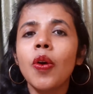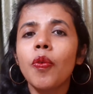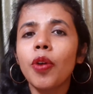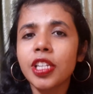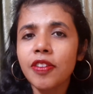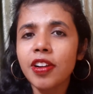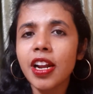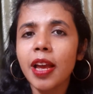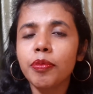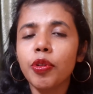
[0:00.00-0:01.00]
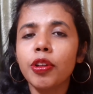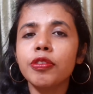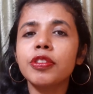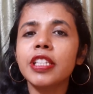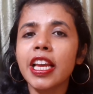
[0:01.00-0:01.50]
Whatever I am going to
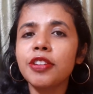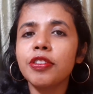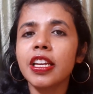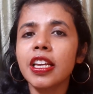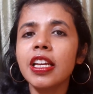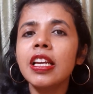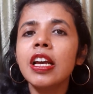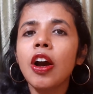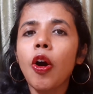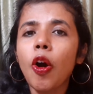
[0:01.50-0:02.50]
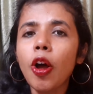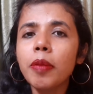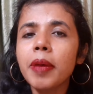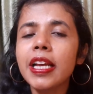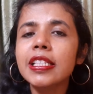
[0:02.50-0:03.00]
say today, all
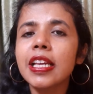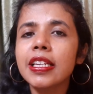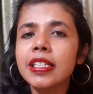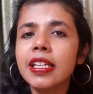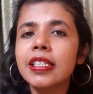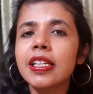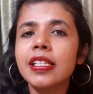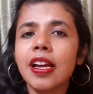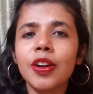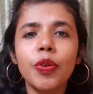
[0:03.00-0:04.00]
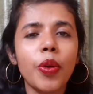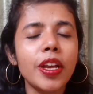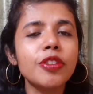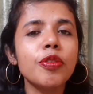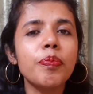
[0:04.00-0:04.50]
my sentences are
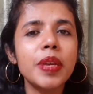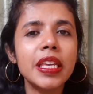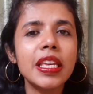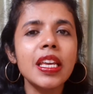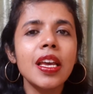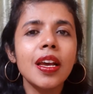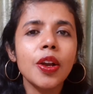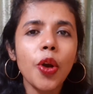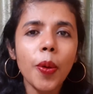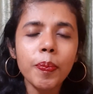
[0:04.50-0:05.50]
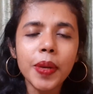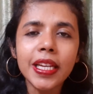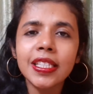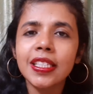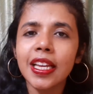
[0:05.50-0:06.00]
going to be
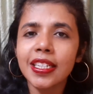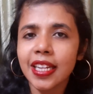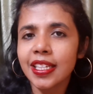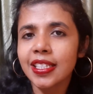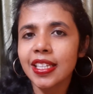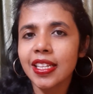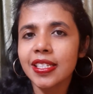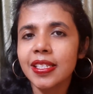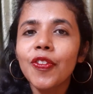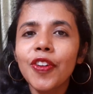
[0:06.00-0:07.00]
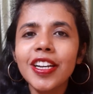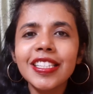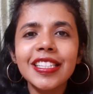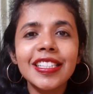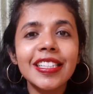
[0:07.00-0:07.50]
complex sentences.
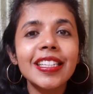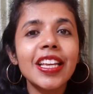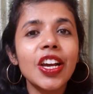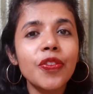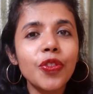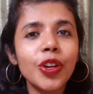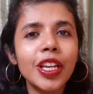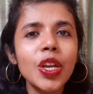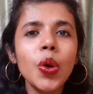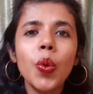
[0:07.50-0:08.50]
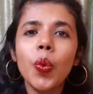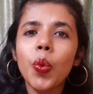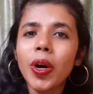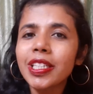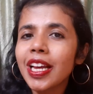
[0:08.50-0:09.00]
First, listen carefully
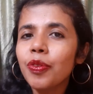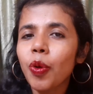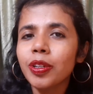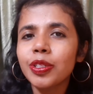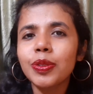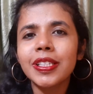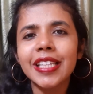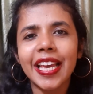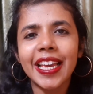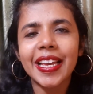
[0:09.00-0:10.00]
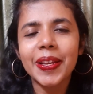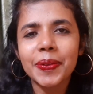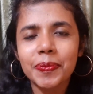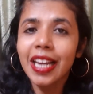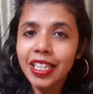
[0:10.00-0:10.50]
what I want to say.
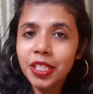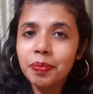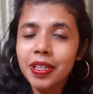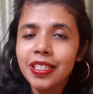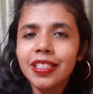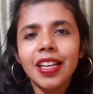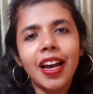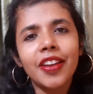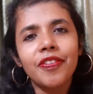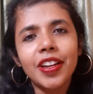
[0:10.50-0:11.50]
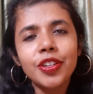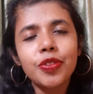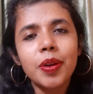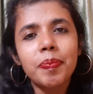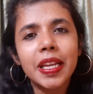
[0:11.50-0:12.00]
Last month, I went to
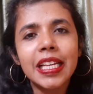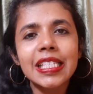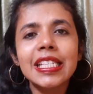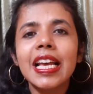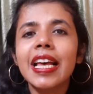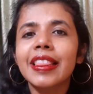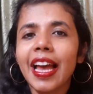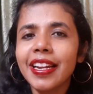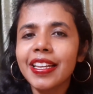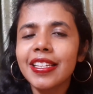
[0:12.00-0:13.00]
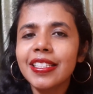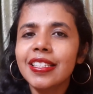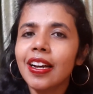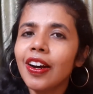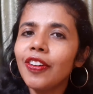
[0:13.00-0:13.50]
a place that is
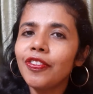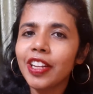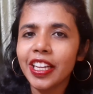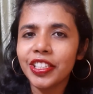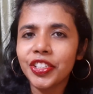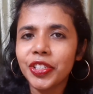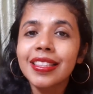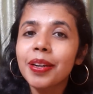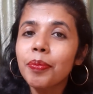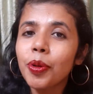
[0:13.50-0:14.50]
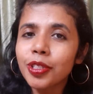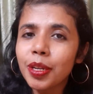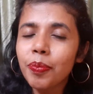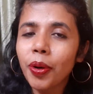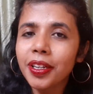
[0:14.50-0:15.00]
a village. The most
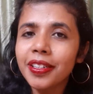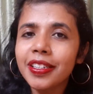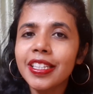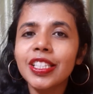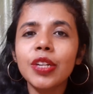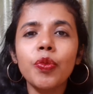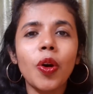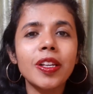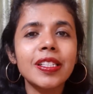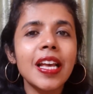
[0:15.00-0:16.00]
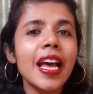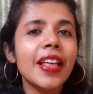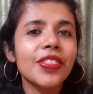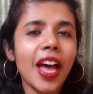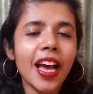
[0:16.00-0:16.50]
important reason was
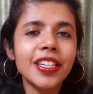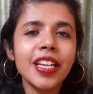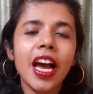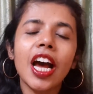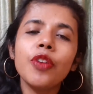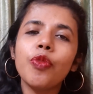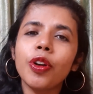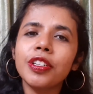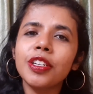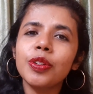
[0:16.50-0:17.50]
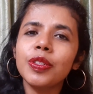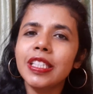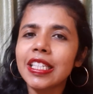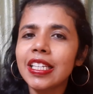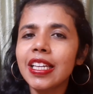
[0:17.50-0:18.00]
that I wanted to
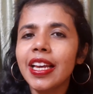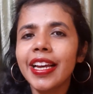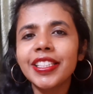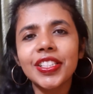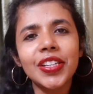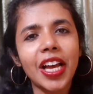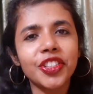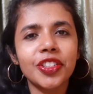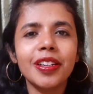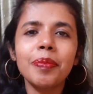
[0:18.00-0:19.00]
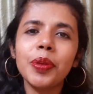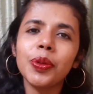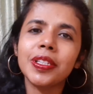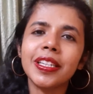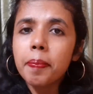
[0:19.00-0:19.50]
see its natural
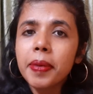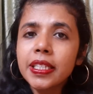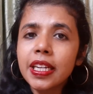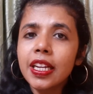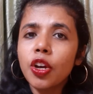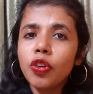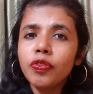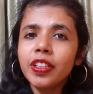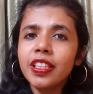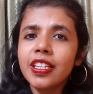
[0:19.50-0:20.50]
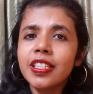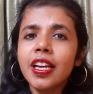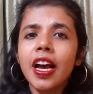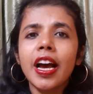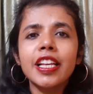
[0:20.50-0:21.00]
beauty. But along with it,
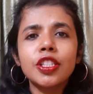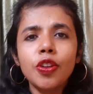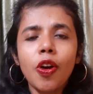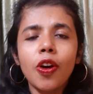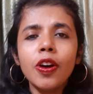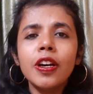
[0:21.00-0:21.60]
I saw